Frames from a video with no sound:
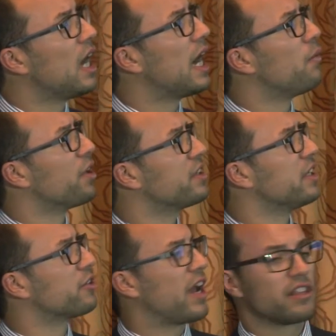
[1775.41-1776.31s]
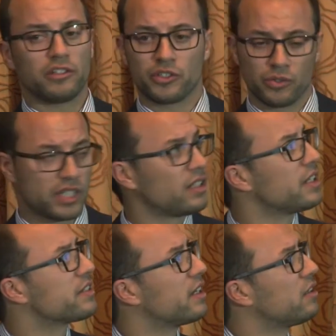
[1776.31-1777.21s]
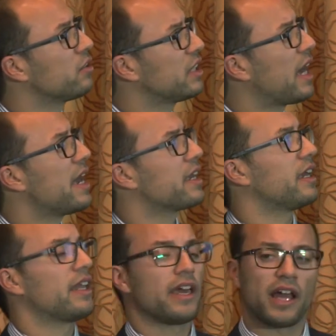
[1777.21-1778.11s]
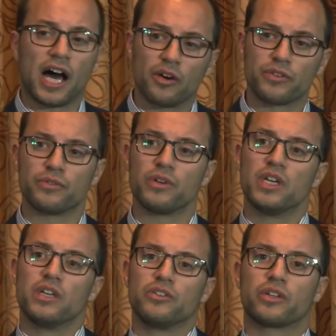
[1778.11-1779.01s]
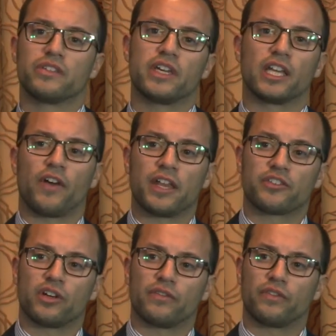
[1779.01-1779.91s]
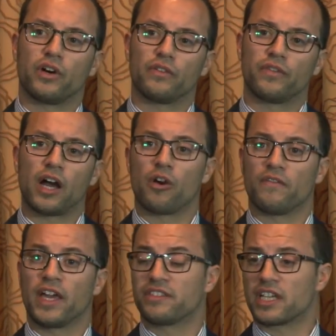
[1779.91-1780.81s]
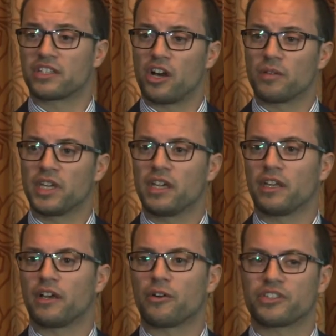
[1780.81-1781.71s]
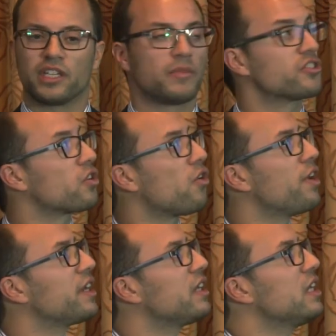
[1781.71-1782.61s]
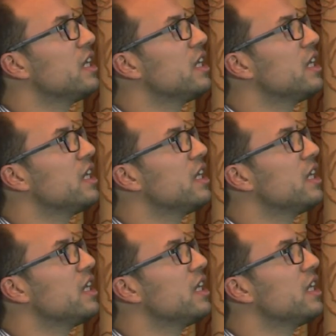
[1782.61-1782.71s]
what the granular news analytics data look like and how you can take advantage of our event taxonomy and our sentiment scoring